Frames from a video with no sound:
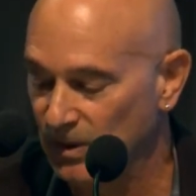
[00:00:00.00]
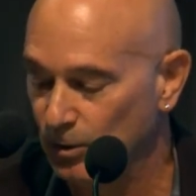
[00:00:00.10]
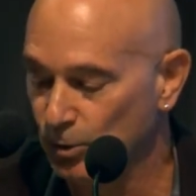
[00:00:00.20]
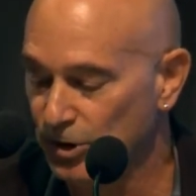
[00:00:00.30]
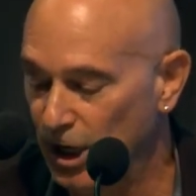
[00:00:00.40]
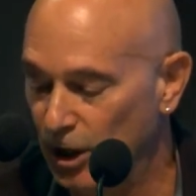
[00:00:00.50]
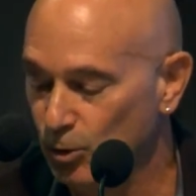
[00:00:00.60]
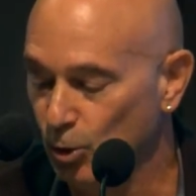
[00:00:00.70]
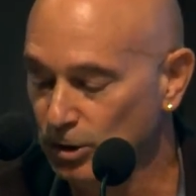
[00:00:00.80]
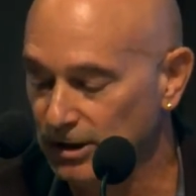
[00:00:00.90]
with
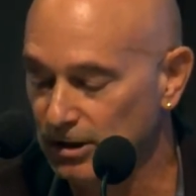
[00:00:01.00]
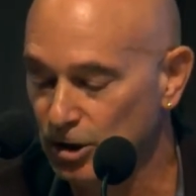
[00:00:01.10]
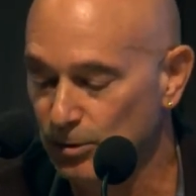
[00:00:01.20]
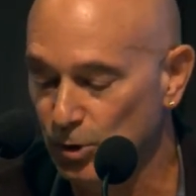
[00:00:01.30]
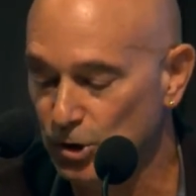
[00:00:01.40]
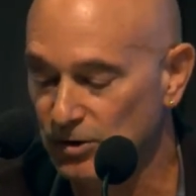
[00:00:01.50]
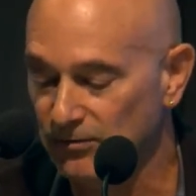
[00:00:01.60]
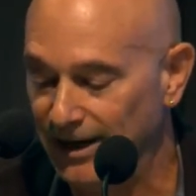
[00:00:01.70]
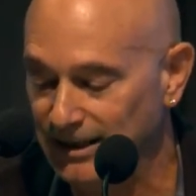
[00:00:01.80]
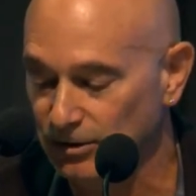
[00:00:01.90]
no or little commercial
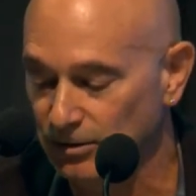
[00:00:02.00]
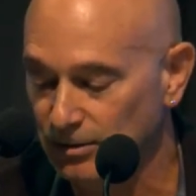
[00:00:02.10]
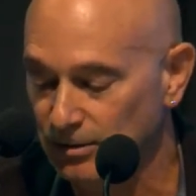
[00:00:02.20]
value.